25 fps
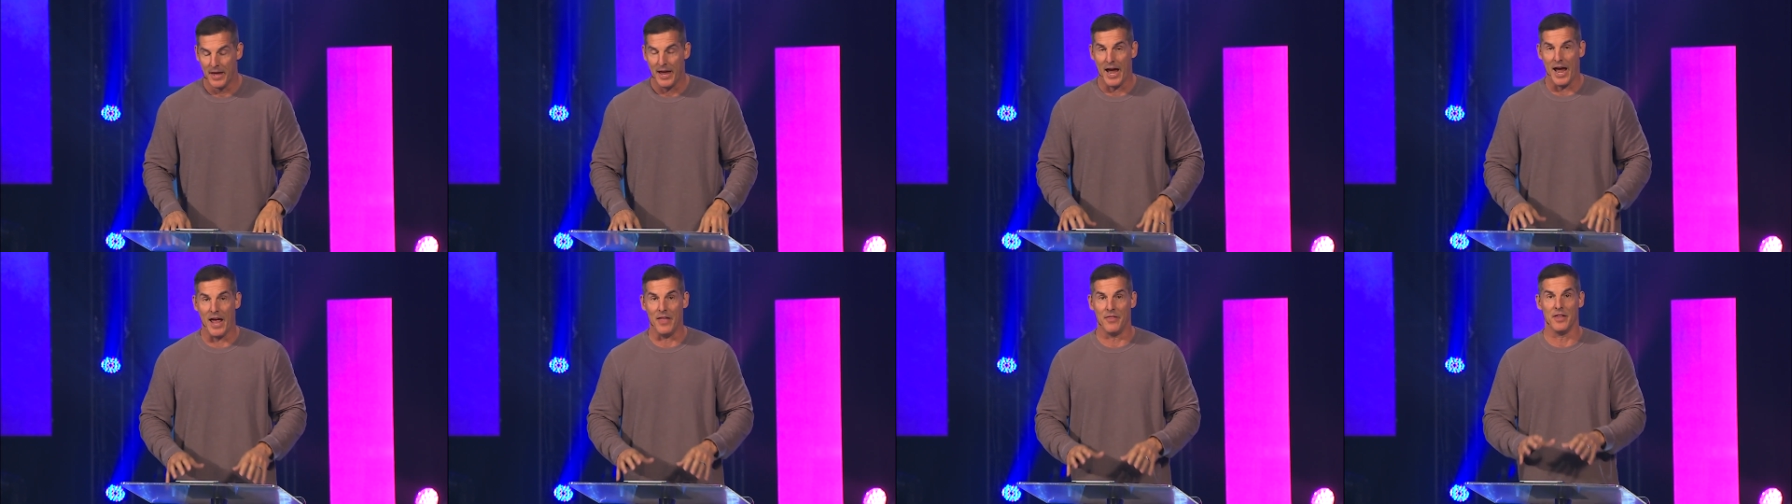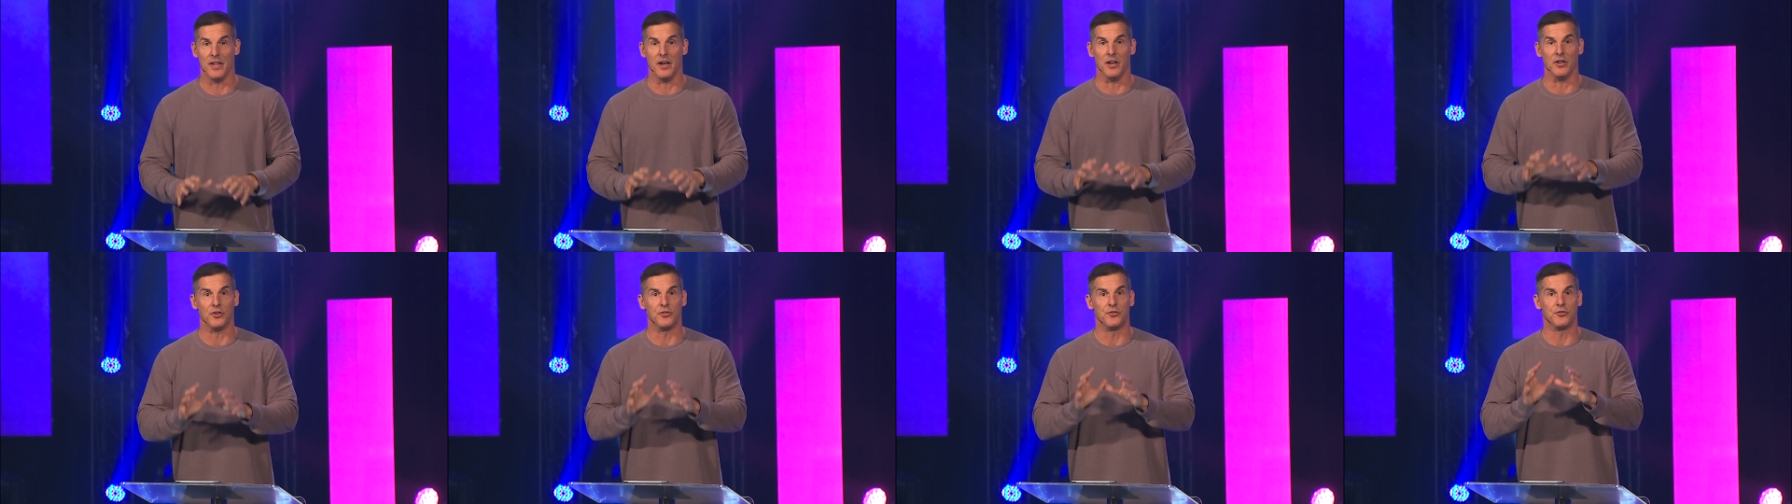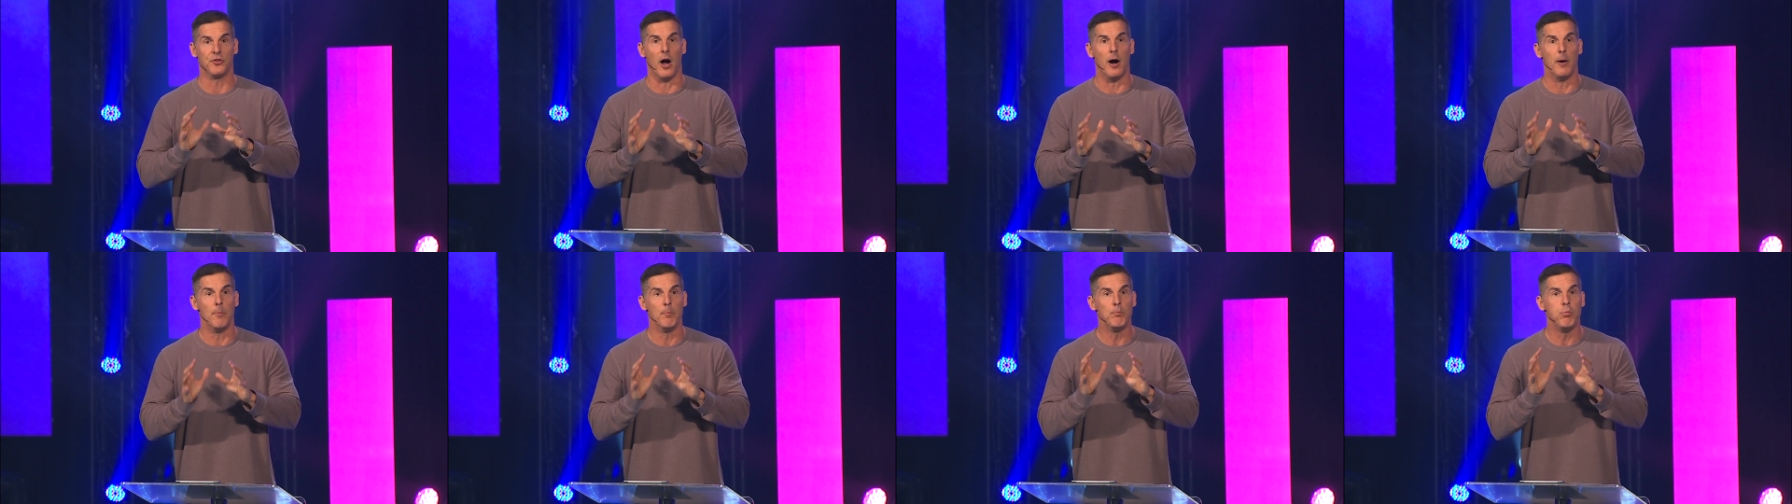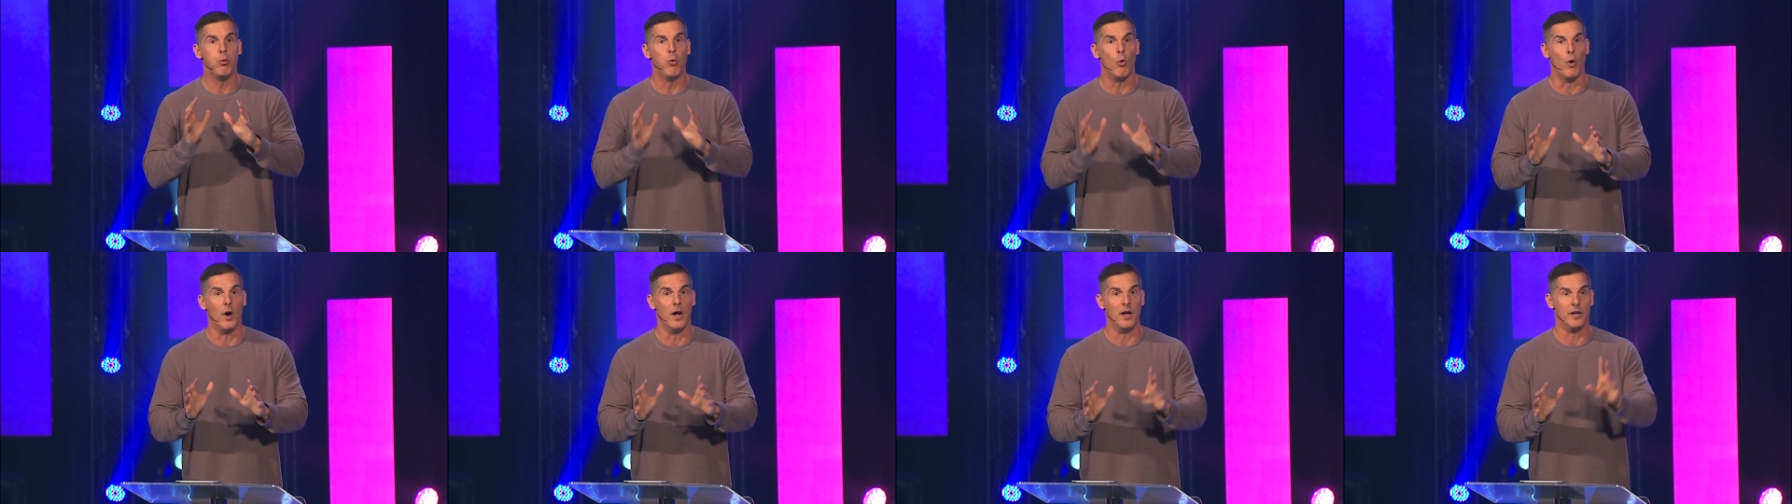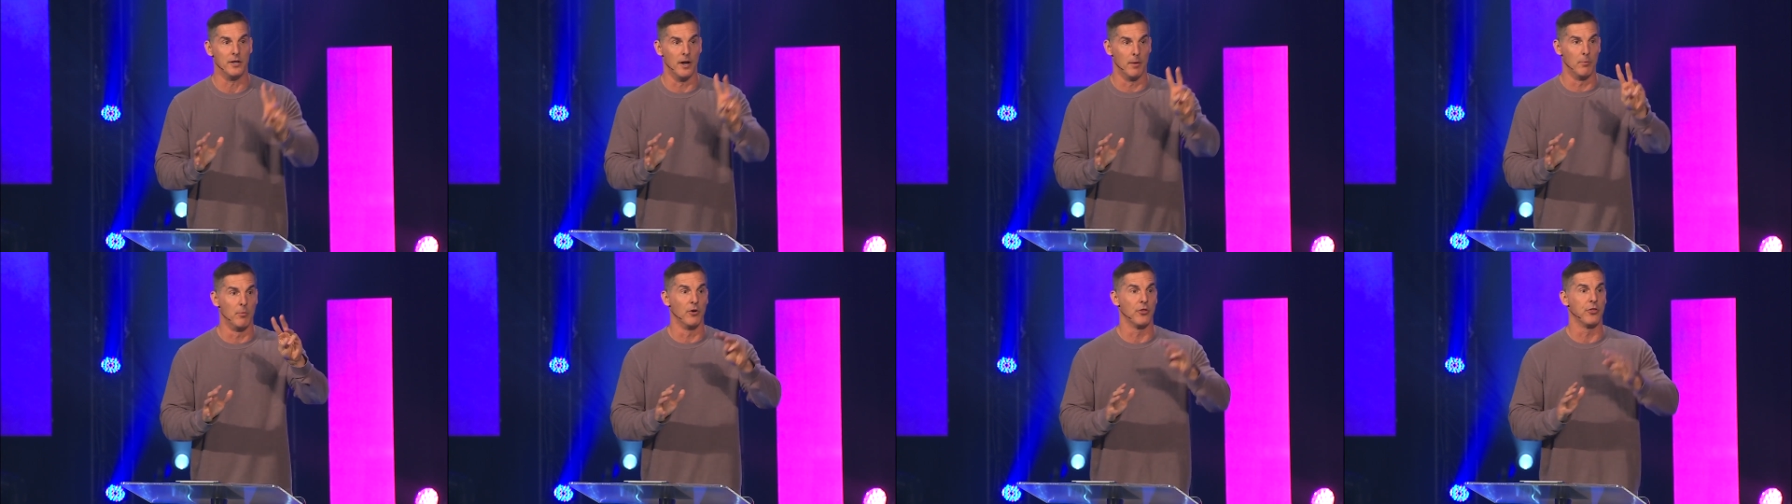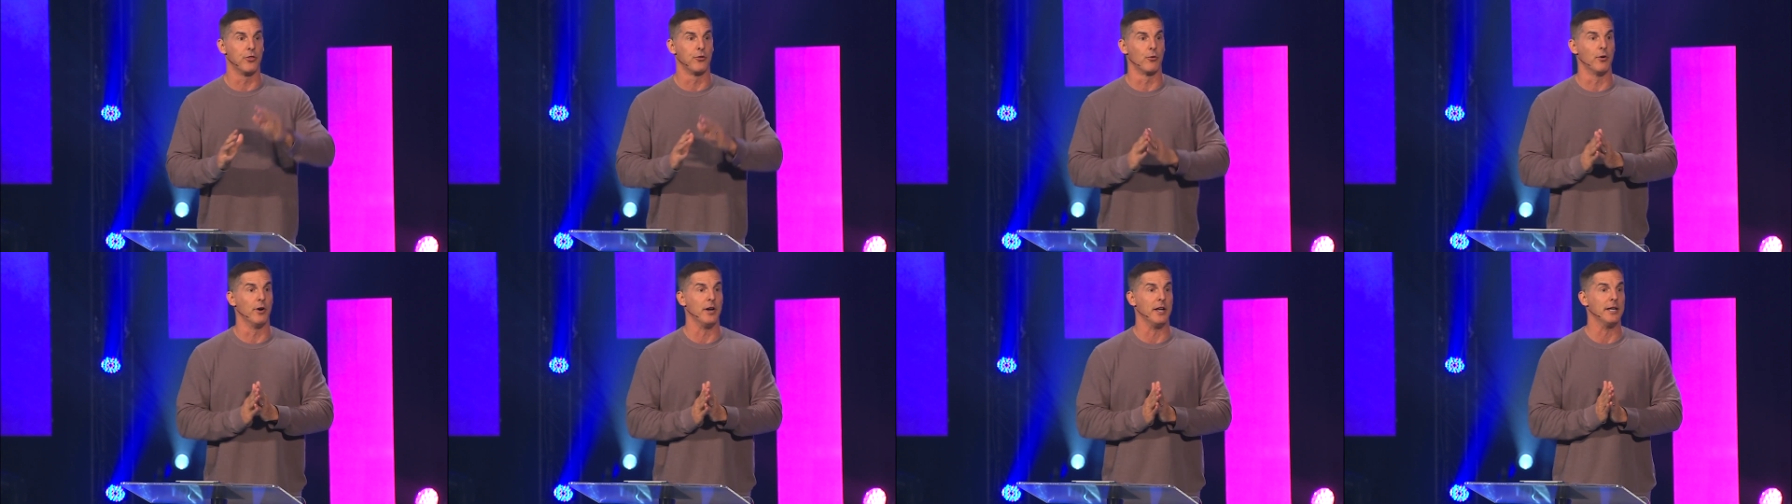And then at some point, number
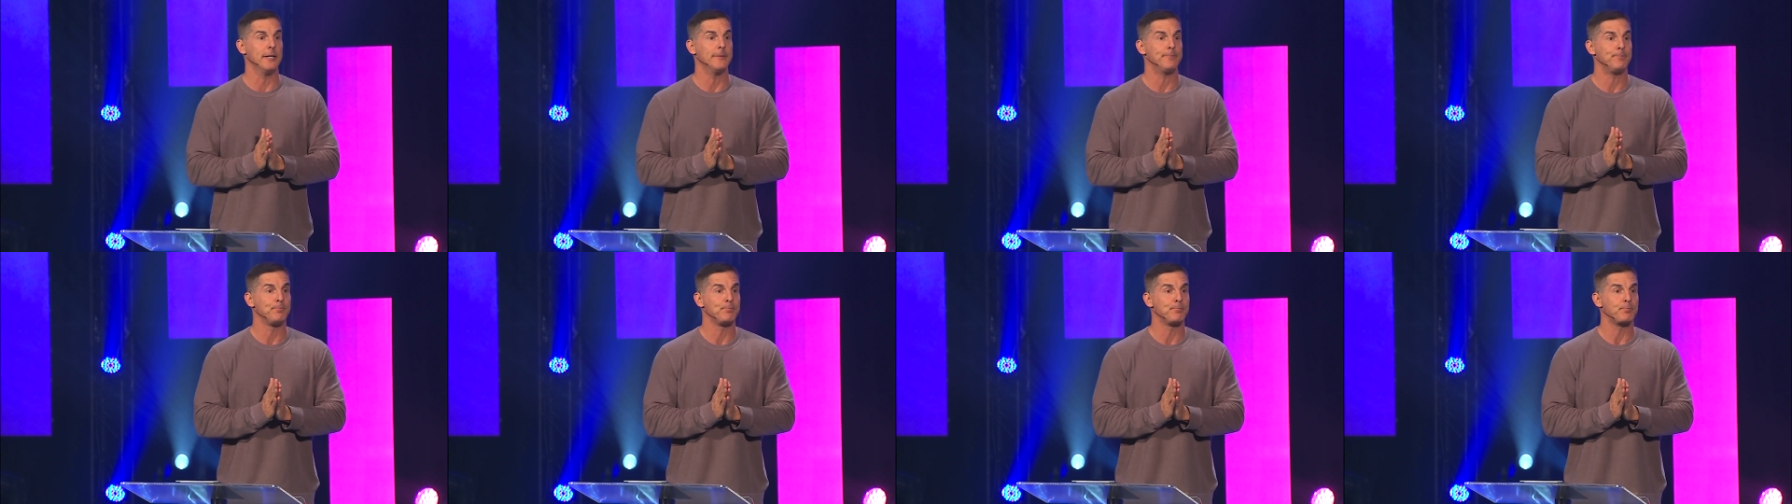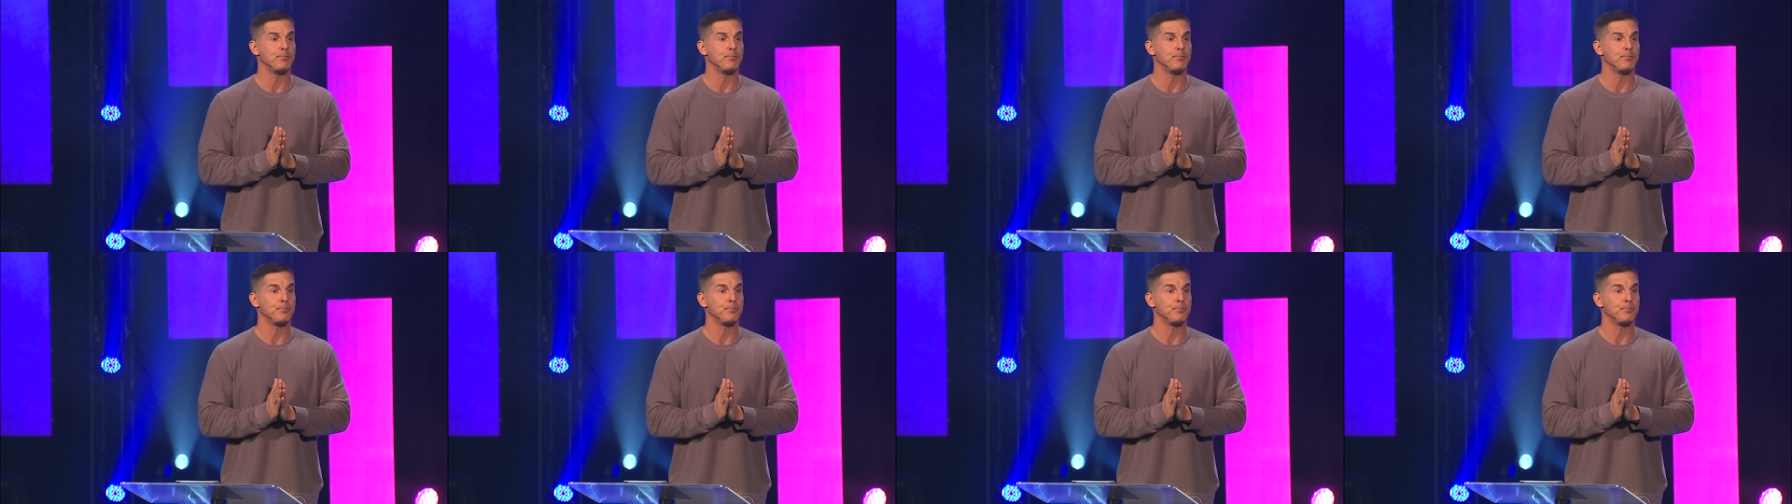three,